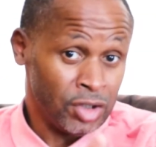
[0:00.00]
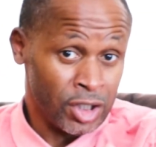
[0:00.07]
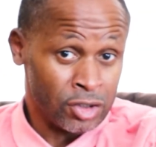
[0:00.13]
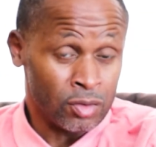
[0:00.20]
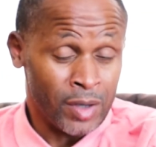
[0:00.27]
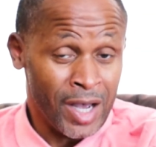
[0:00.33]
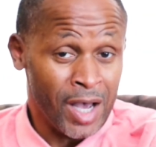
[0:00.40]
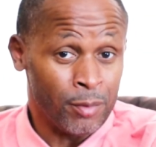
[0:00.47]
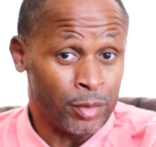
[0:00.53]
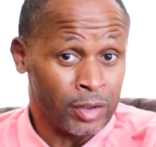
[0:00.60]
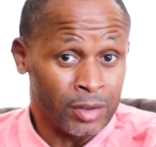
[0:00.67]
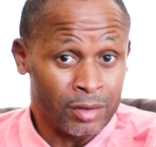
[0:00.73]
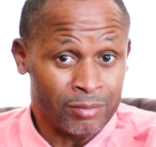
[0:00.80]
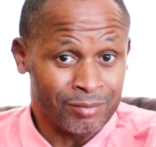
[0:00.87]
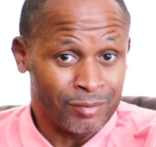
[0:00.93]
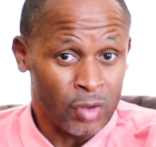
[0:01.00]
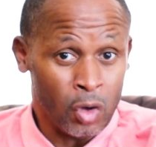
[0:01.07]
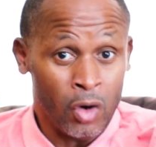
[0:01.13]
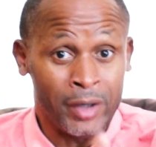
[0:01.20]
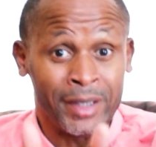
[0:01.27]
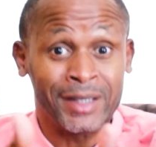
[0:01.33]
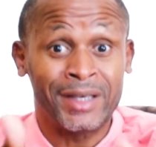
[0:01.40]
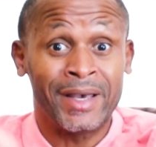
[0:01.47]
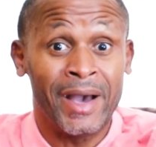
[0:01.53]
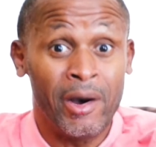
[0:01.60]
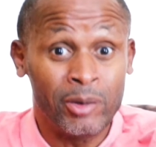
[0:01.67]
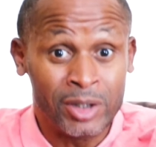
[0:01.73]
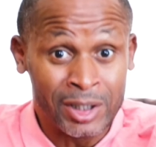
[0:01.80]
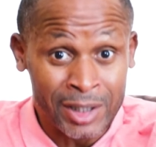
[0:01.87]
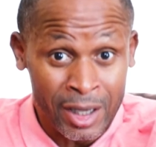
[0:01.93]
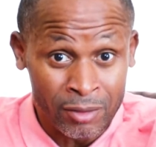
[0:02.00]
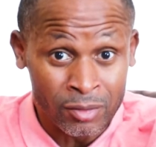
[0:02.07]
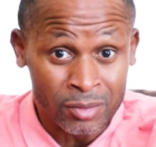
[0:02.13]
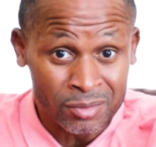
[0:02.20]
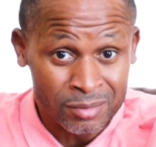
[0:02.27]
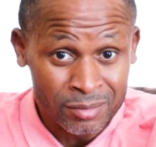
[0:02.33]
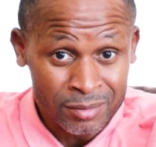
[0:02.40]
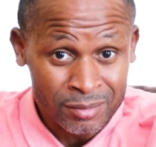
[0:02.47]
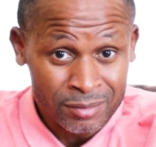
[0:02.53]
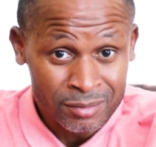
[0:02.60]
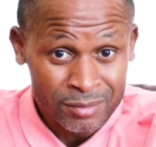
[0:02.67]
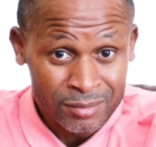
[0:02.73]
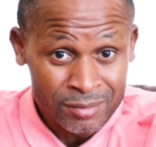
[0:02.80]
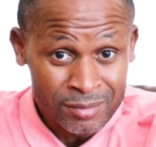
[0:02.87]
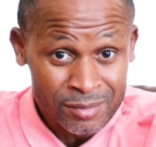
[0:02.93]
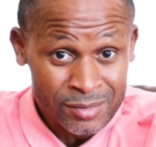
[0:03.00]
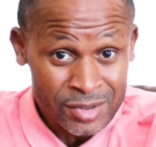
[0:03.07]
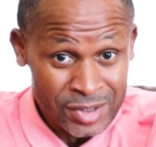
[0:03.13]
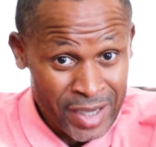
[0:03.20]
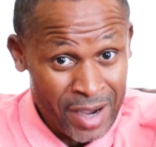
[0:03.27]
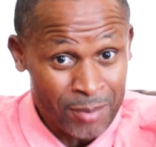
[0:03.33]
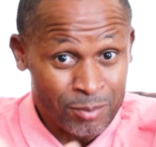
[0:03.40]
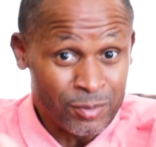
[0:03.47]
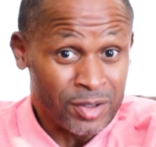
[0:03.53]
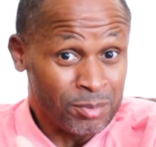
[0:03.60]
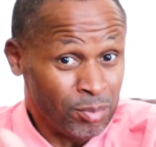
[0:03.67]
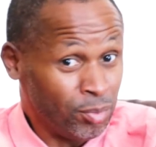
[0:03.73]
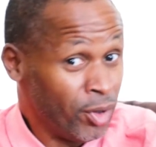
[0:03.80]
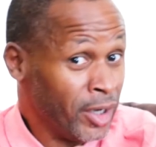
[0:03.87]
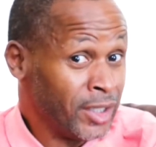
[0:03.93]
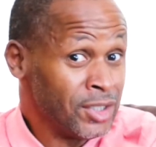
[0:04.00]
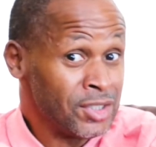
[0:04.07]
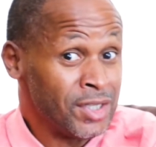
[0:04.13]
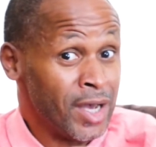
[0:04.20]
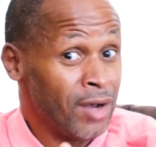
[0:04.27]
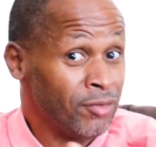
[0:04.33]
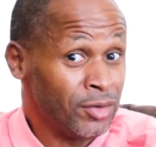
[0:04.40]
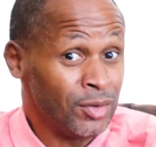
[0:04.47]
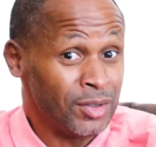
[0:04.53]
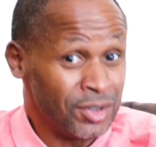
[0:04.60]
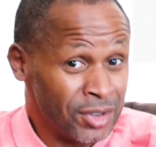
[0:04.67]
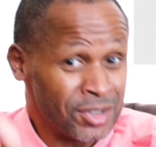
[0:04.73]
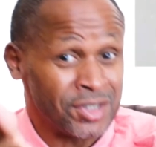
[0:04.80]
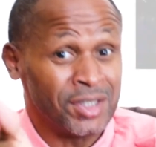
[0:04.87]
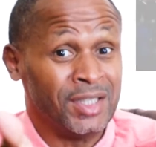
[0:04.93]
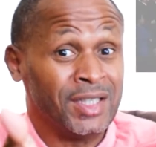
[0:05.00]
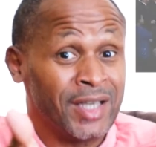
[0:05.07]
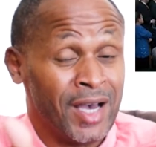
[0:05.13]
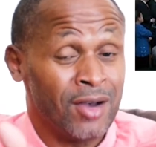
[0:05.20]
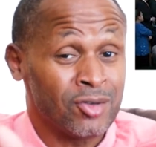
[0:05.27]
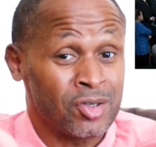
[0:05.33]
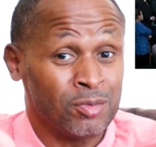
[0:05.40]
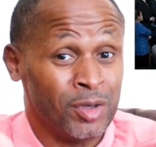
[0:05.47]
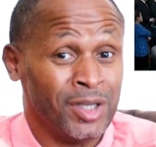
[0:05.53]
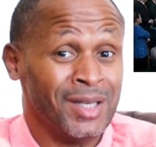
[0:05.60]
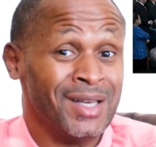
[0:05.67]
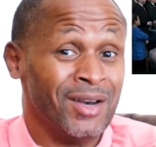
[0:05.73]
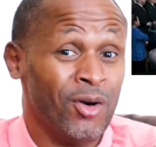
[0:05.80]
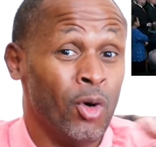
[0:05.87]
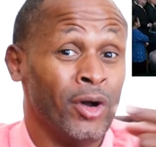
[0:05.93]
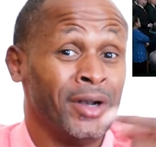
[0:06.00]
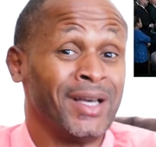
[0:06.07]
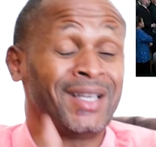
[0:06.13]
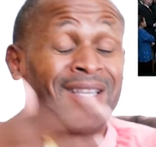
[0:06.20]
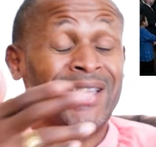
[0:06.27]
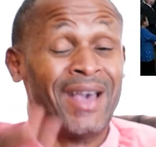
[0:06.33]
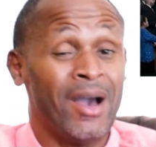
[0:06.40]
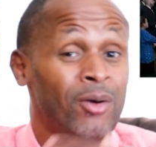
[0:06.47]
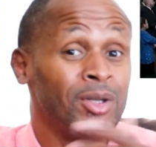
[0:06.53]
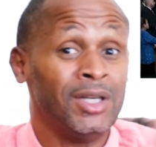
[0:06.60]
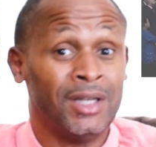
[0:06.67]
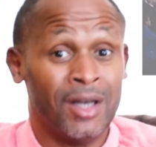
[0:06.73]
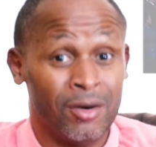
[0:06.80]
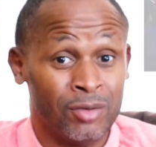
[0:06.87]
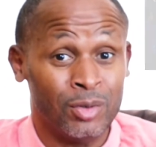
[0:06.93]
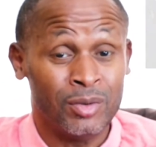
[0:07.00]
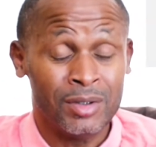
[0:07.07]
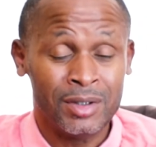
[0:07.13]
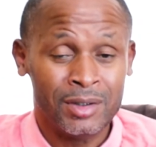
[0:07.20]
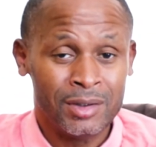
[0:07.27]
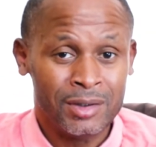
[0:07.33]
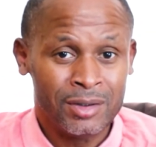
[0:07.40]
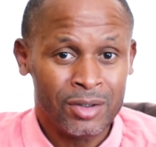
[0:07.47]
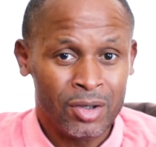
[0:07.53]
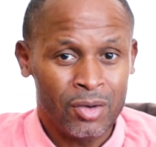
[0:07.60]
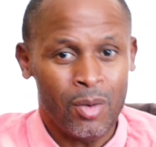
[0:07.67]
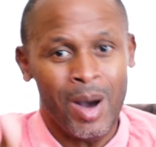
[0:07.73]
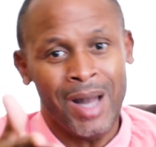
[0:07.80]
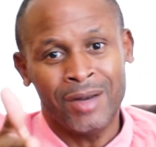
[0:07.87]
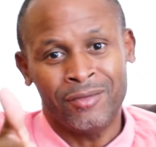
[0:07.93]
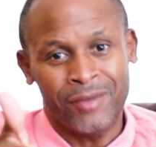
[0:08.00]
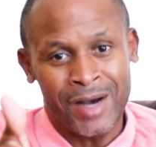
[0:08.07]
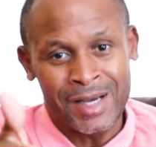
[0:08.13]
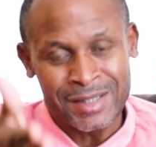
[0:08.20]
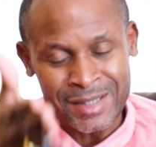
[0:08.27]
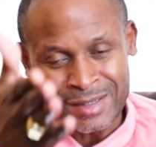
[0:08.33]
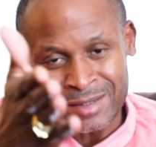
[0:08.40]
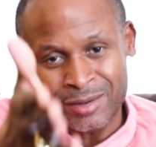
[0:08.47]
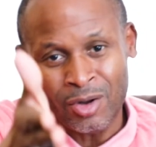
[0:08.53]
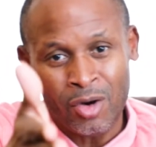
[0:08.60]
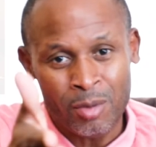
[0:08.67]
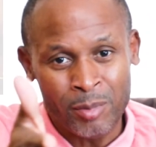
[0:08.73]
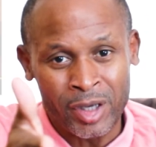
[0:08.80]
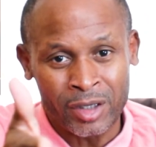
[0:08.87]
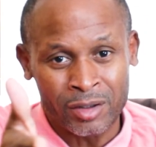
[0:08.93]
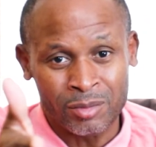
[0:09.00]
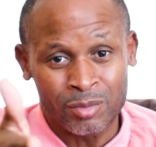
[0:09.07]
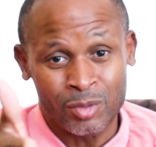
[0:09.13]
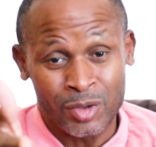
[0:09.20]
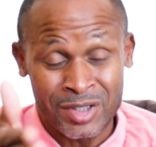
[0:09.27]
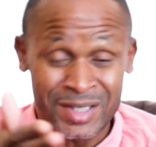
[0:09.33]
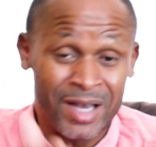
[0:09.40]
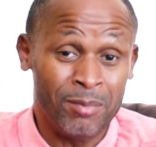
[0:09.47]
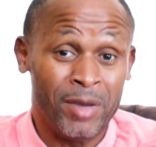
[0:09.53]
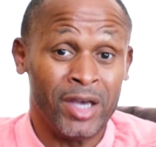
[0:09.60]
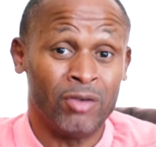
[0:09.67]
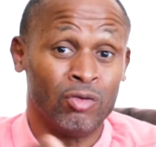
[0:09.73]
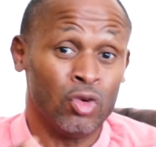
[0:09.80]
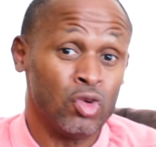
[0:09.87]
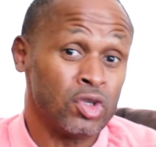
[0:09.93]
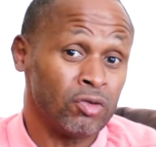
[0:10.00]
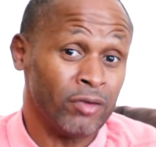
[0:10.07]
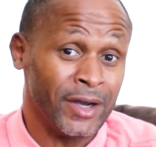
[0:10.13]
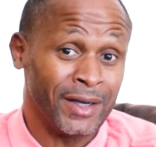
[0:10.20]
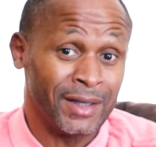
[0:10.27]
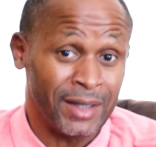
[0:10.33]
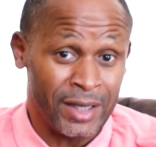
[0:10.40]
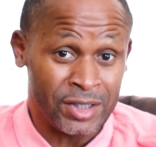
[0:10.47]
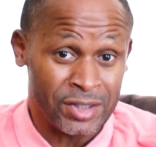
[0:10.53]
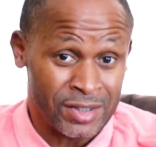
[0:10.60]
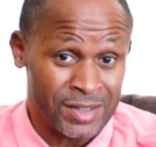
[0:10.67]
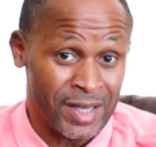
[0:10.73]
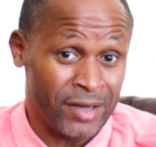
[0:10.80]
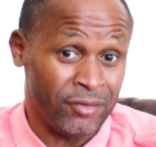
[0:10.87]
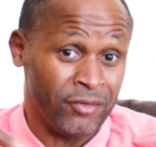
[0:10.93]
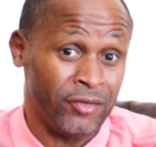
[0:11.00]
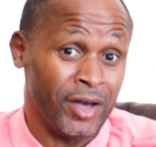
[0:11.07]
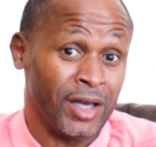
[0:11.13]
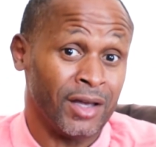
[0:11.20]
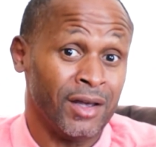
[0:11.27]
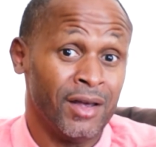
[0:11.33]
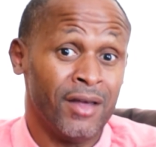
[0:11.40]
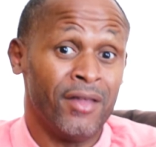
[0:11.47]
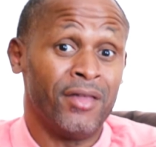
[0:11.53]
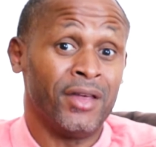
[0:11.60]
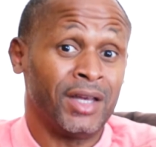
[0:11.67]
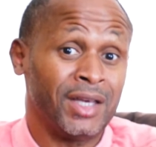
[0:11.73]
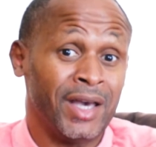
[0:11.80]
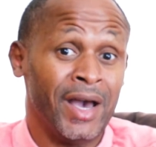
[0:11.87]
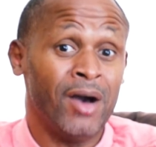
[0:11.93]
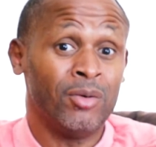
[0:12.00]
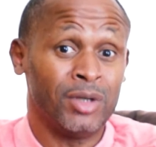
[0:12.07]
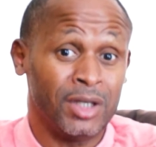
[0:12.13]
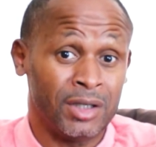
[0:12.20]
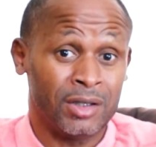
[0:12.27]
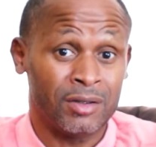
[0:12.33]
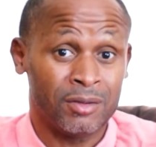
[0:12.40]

just so happened on a county level. See, I'm breaking this down for you. Your city councilman on a county level qualifies as a lawmaker because they make rules and regulations that affect the county,